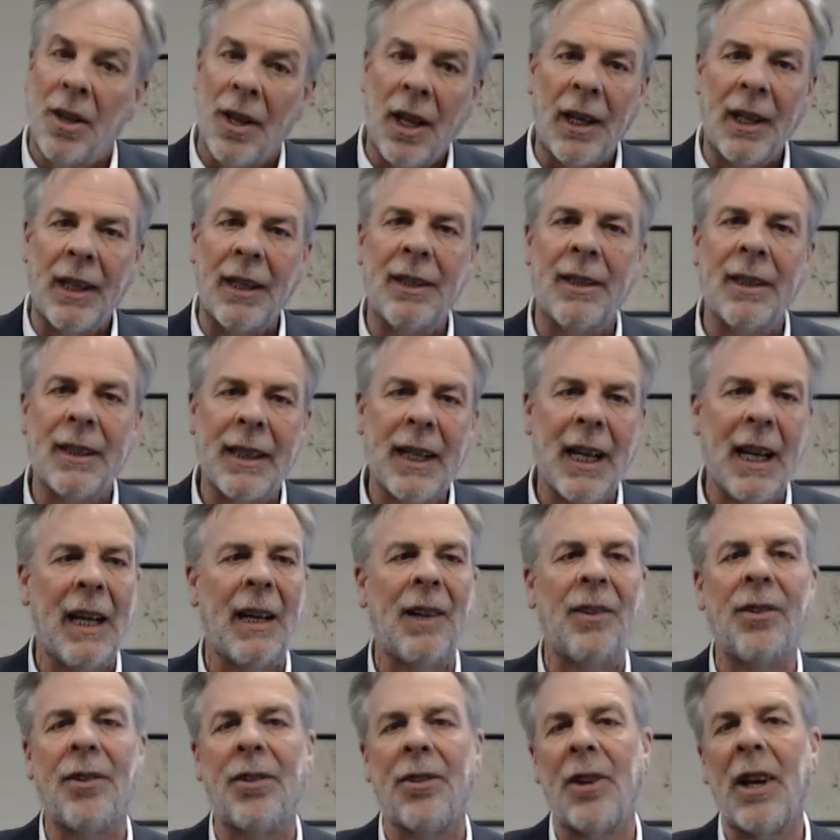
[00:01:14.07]
that
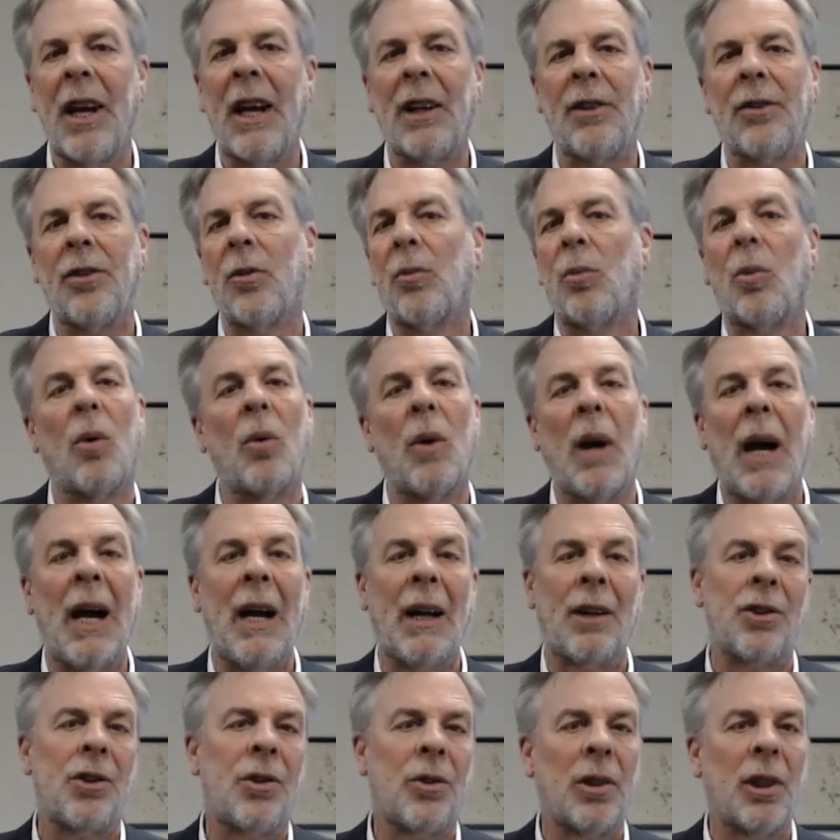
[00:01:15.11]
indicates that there will
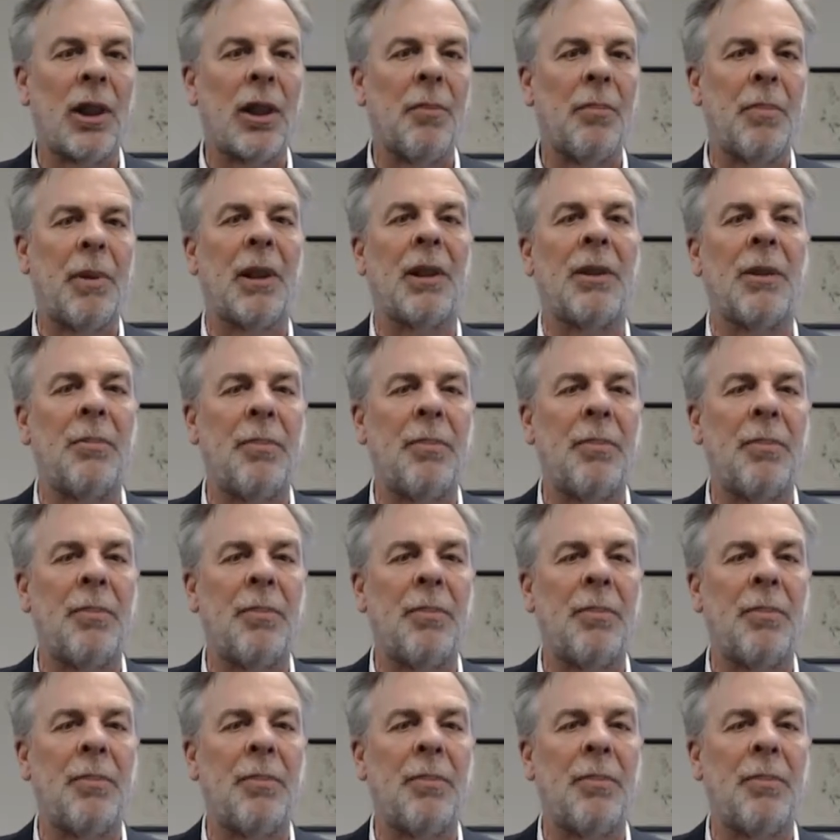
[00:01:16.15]
actually